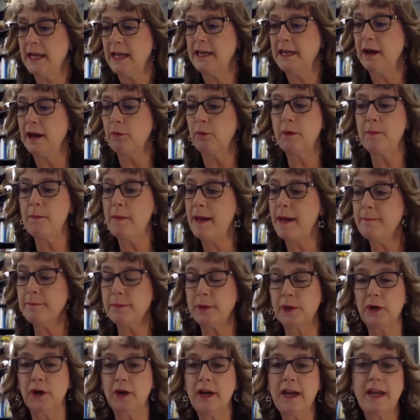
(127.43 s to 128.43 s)
Now
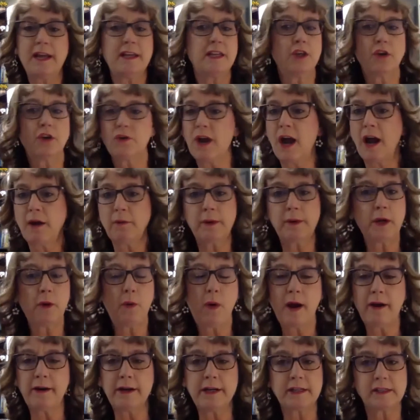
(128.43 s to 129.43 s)
remember, you're not
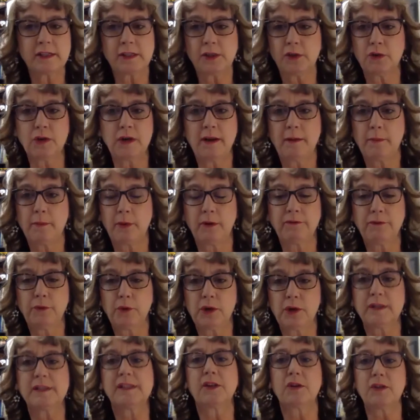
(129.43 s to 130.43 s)
requiring a certain number of
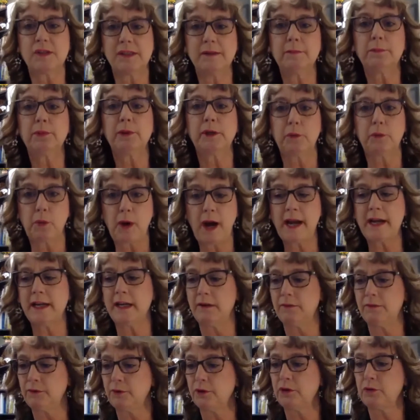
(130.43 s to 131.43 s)
words. They're simply
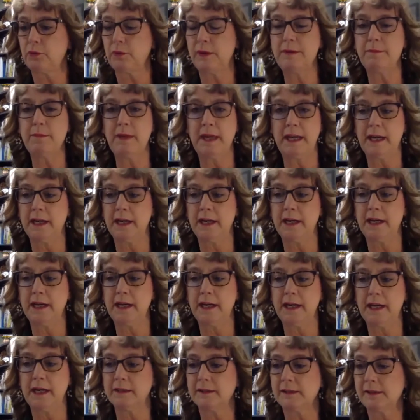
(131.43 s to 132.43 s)
writing for 3
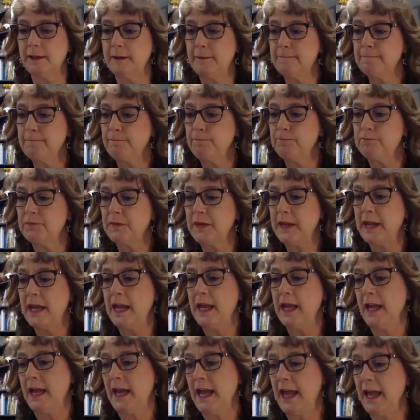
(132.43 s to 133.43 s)
minutes.
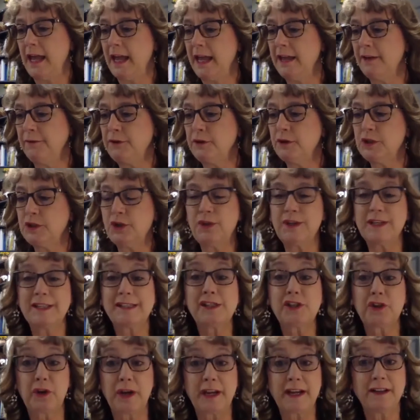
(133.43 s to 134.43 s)
If you do this
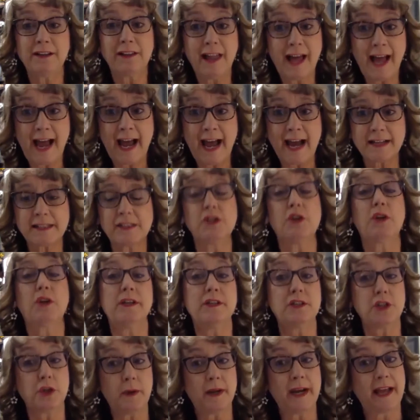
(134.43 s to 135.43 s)
during class, you can
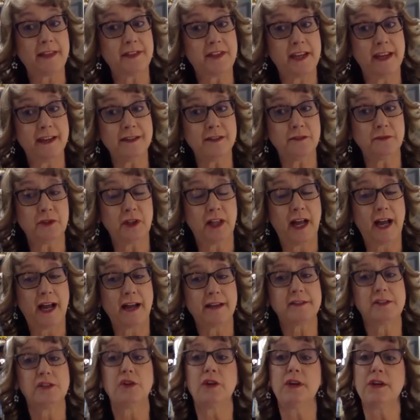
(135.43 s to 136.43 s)
do it at the end of
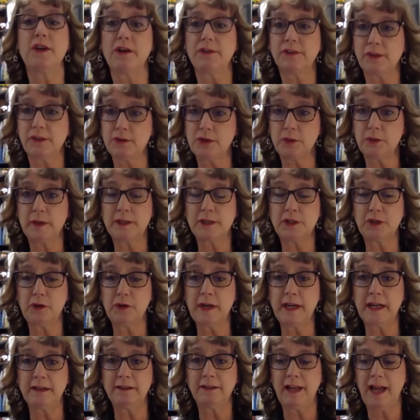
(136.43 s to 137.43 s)
class. You can also do it
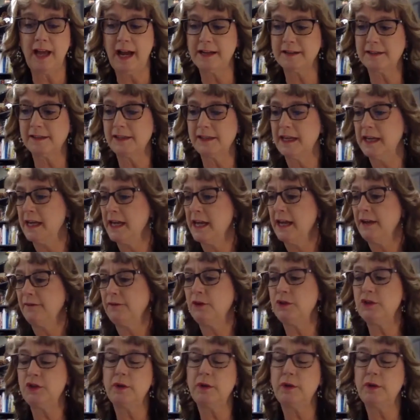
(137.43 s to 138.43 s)
during class. If
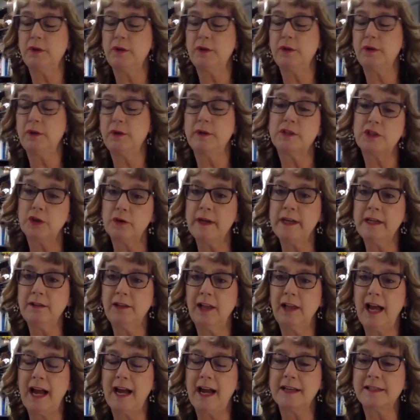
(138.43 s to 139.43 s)
you do it during
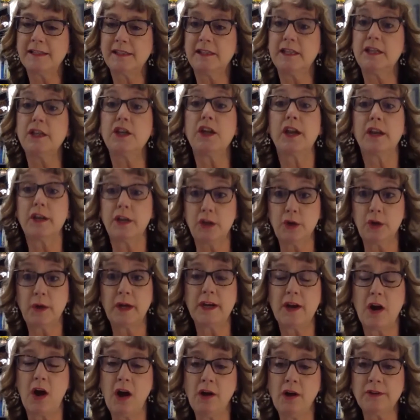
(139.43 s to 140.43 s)
class, then you
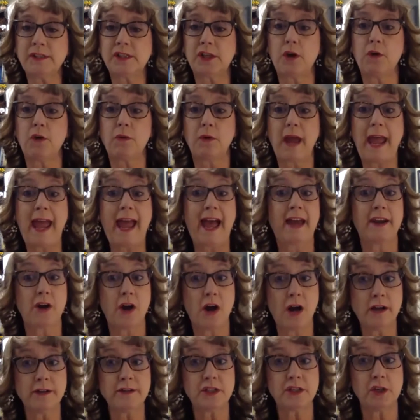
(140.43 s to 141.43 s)
can also add
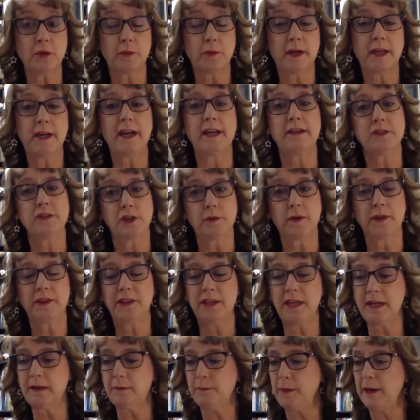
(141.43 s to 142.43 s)
on to it and do a
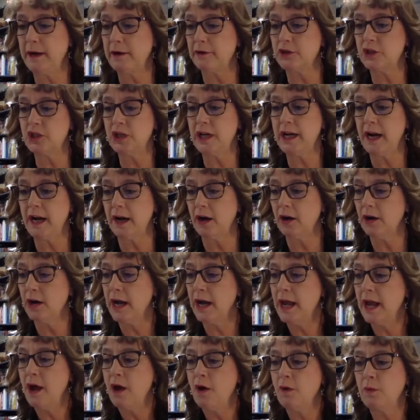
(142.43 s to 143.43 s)
think, pair, share,
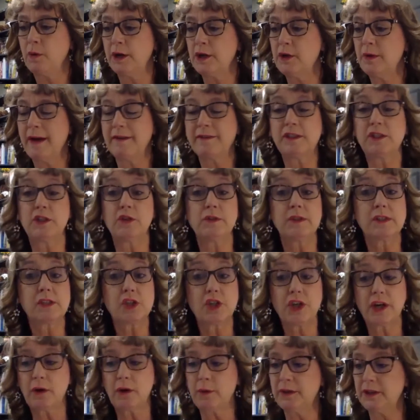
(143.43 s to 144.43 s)
where you have students
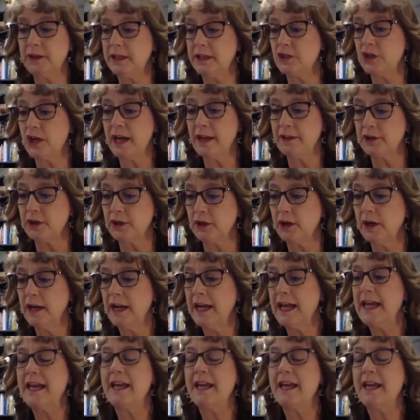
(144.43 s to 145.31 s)
share with each other.